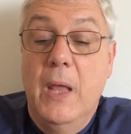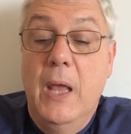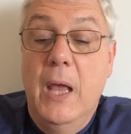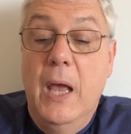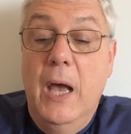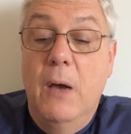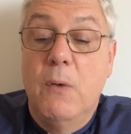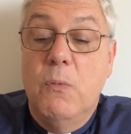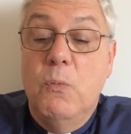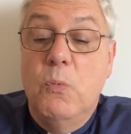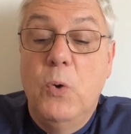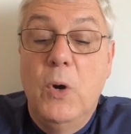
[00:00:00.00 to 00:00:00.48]

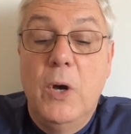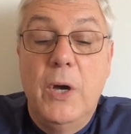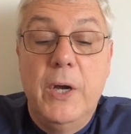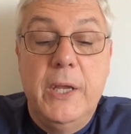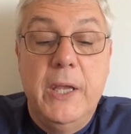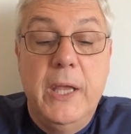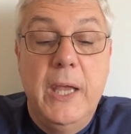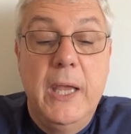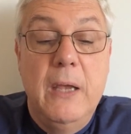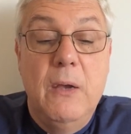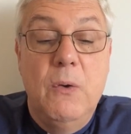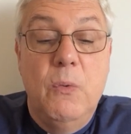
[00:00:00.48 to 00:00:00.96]
And
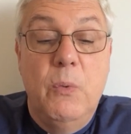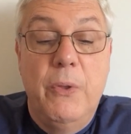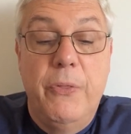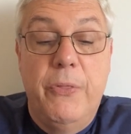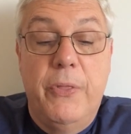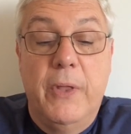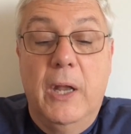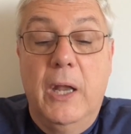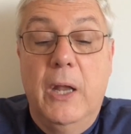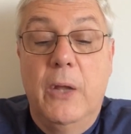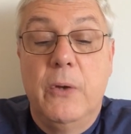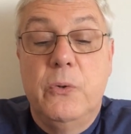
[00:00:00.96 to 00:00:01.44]
working with
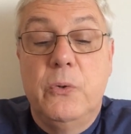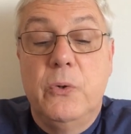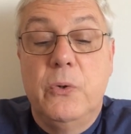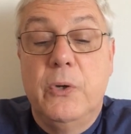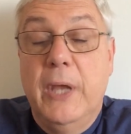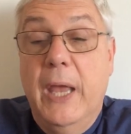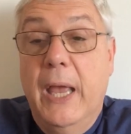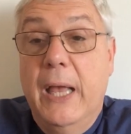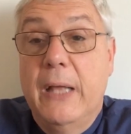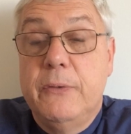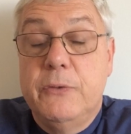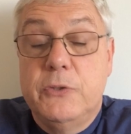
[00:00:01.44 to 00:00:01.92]
the local
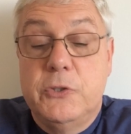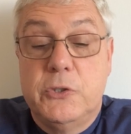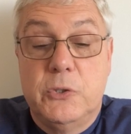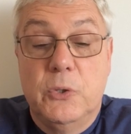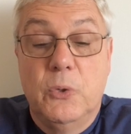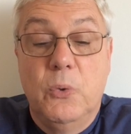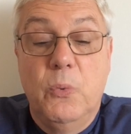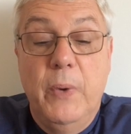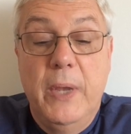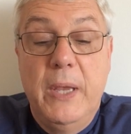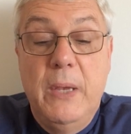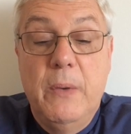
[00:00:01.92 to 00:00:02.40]
council,
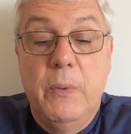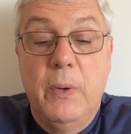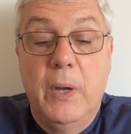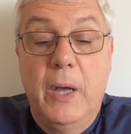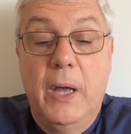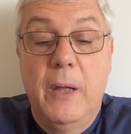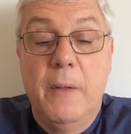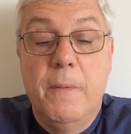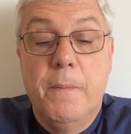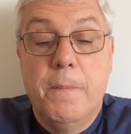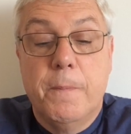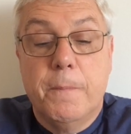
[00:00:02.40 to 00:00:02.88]
we
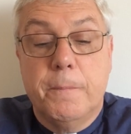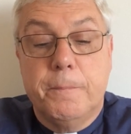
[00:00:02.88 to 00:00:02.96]
were